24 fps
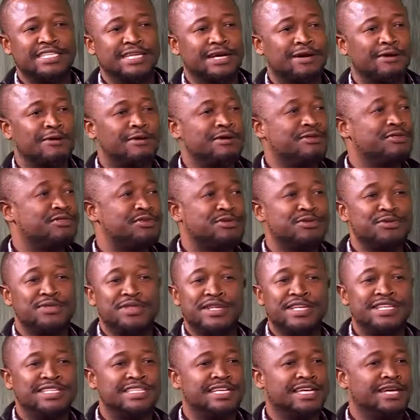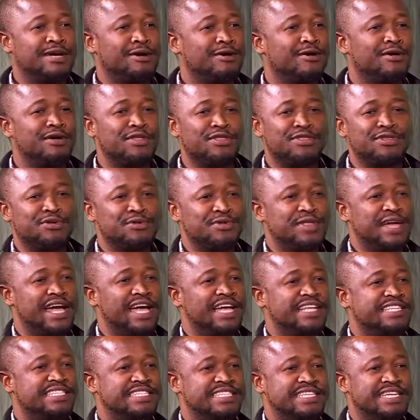going through this, going through
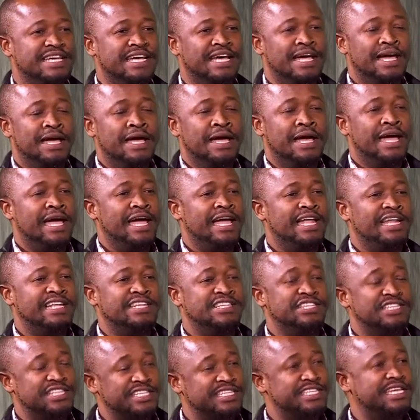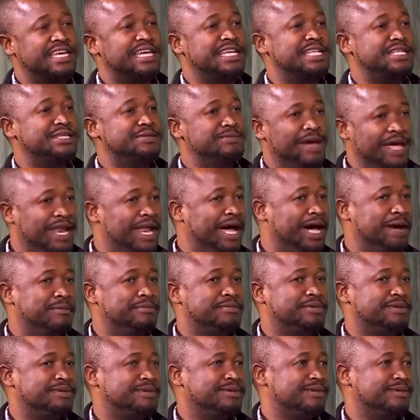that, and she said, "Man up."